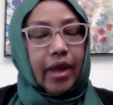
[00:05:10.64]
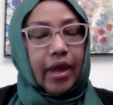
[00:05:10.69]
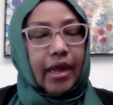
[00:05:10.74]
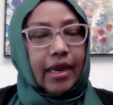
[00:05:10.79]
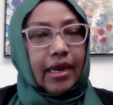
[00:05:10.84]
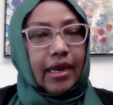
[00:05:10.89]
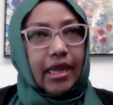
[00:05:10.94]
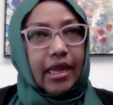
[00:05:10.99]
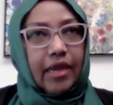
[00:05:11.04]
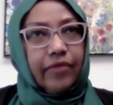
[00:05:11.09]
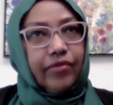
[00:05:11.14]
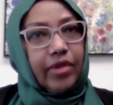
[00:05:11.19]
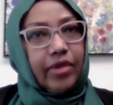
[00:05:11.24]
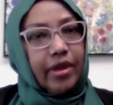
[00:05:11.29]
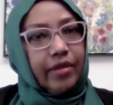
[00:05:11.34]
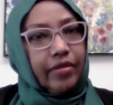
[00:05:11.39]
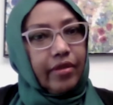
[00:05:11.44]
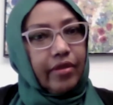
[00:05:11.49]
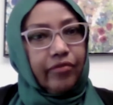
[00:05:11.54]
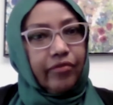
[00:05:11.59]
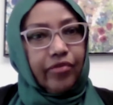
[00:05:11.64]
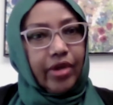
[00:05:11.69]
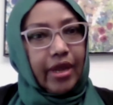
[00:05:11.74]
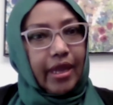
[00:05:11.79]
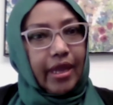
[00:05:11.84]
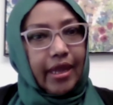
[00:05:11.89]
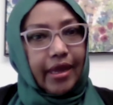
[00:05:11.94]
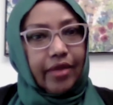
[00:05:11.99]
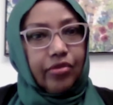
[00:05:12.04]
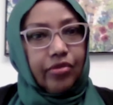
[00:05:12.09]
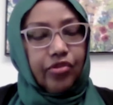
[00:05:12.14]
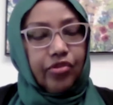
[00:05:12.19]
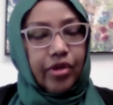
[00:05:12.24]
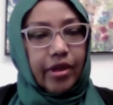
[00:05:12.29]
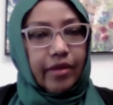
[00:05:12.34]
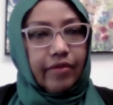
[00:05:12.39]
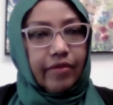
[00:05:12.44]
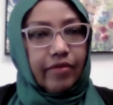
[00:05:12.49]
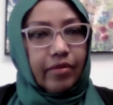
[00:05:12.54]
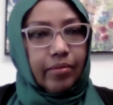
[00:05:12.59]
lived in different
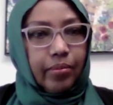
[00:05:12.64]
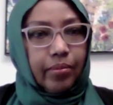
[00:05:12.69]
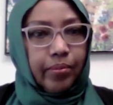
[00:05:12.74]
countries,